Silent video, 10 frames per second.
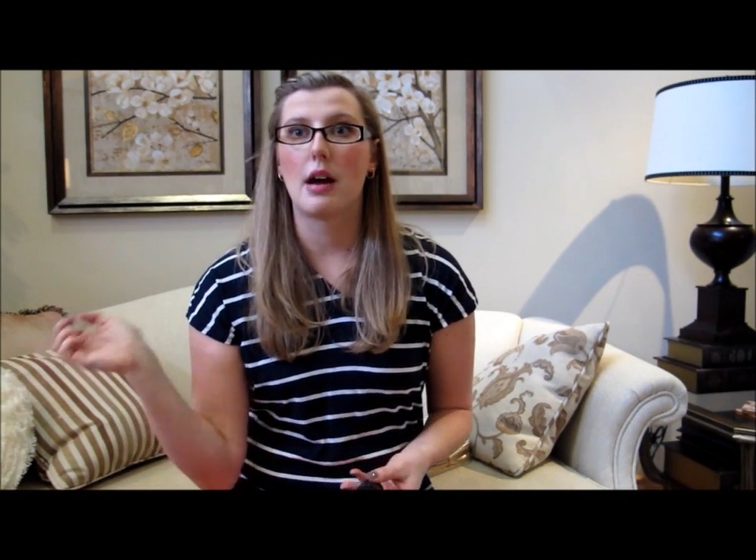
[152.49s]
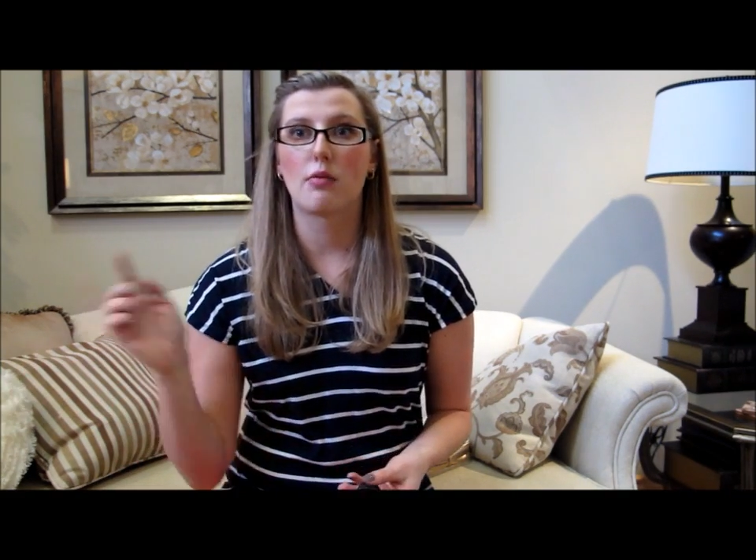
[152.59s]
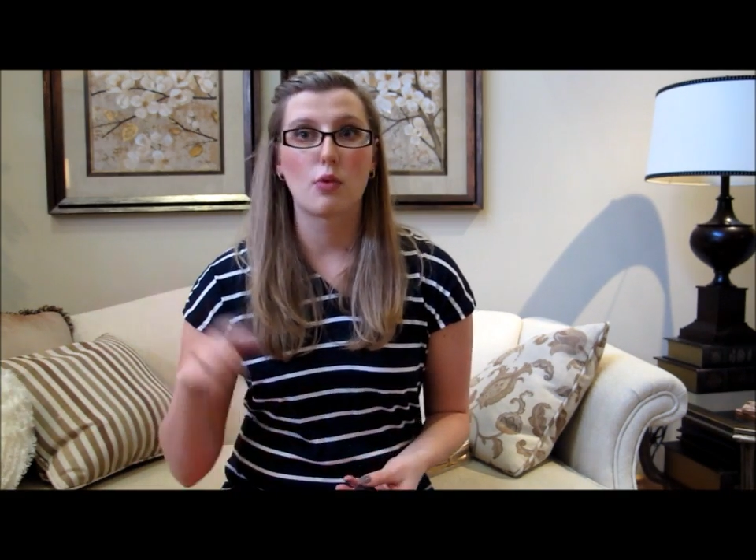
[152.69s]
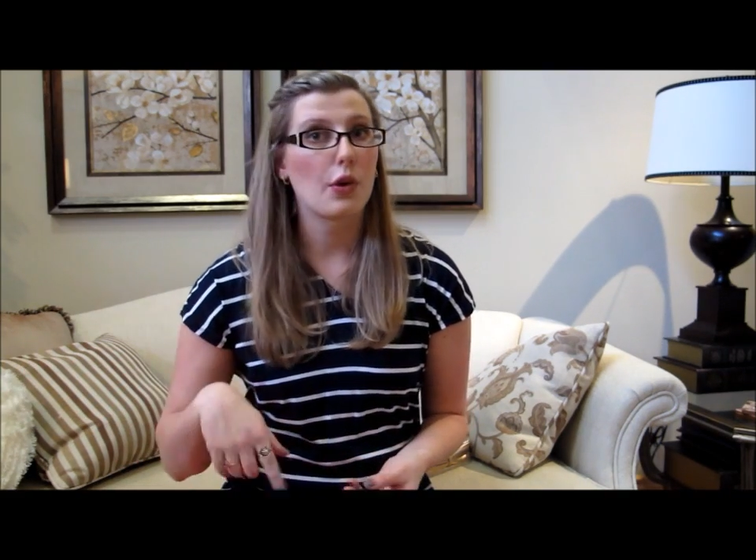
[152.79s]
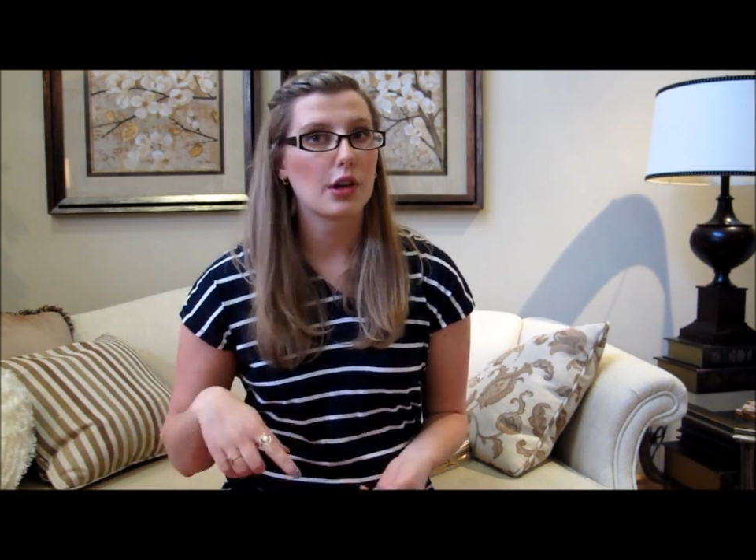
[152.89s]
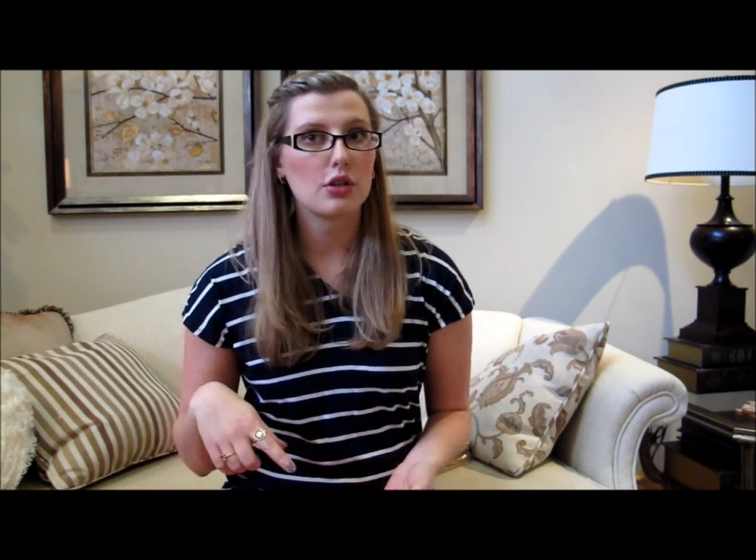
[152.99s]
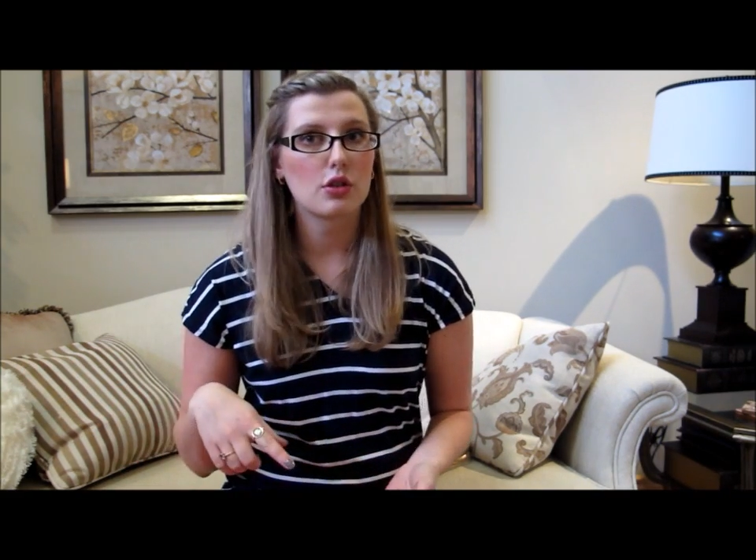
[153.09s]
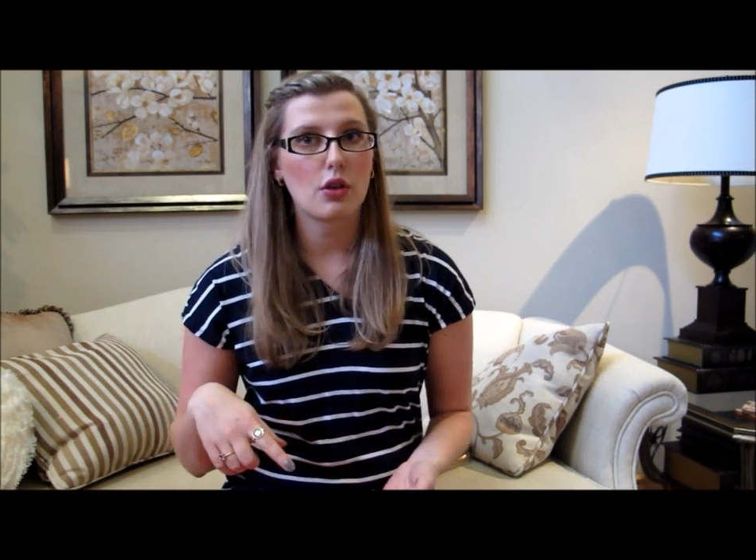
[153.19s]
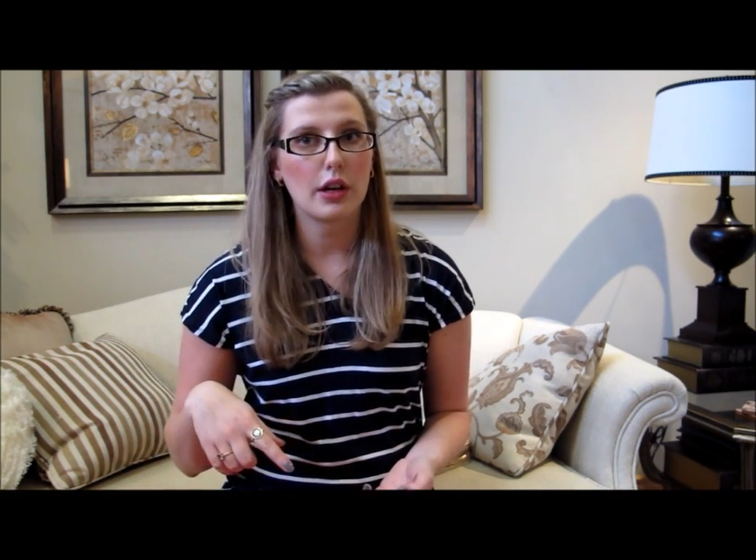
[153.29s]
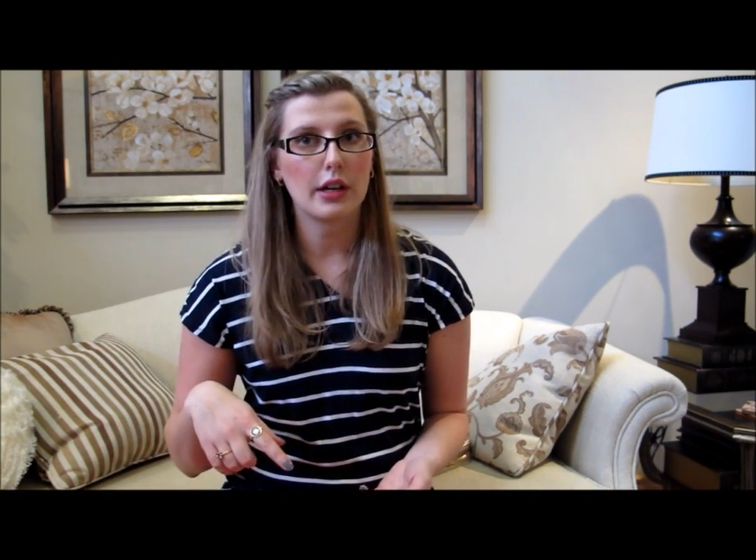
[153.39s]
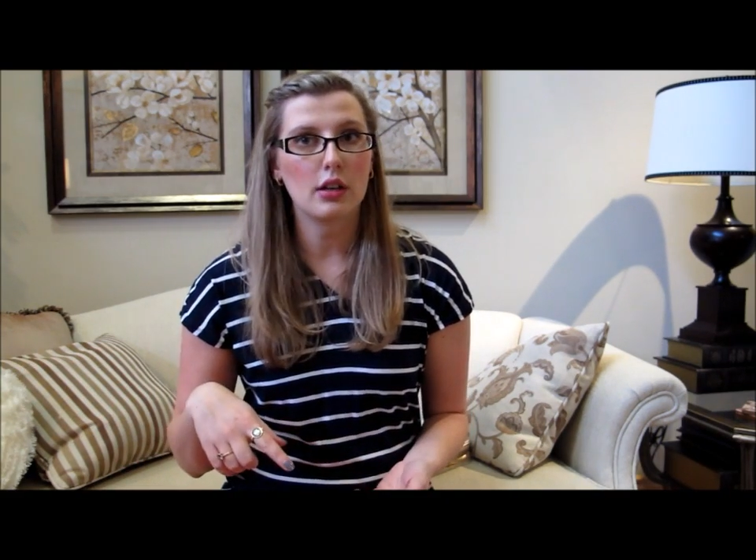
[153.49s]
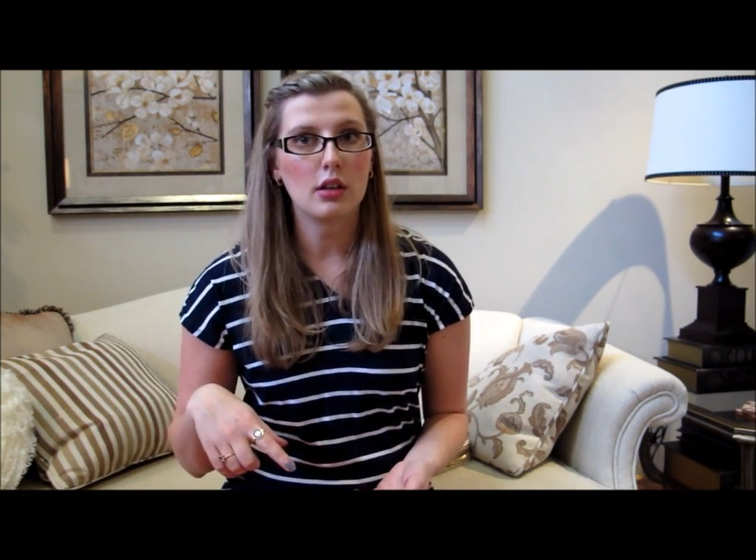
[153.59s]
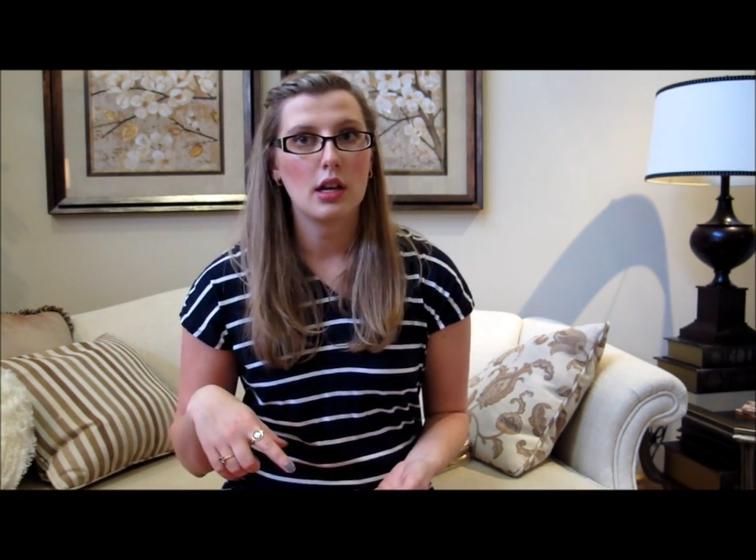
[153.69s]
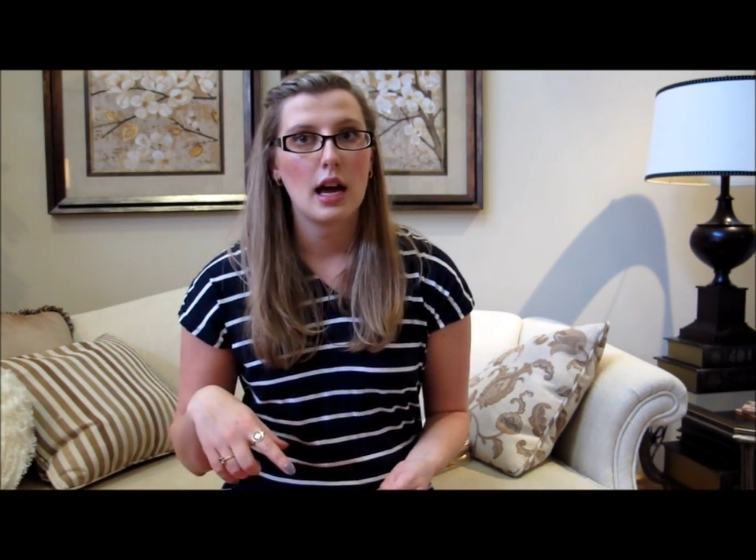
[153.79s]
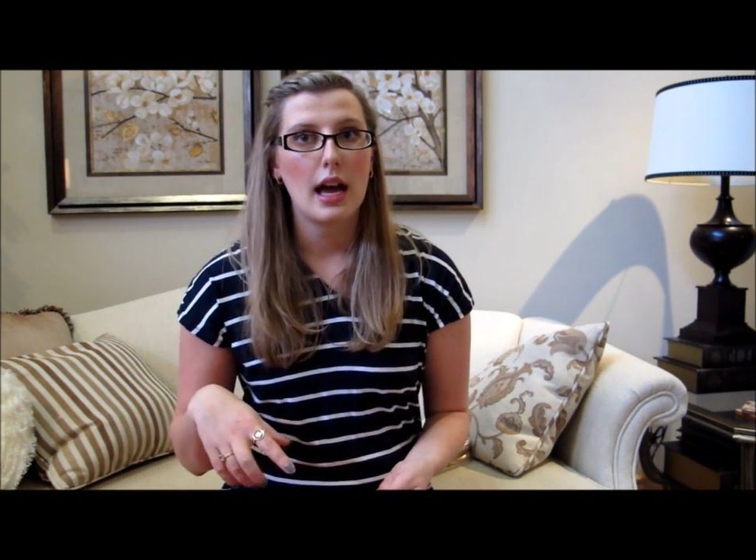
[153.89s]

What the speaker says: Aurora tutorial,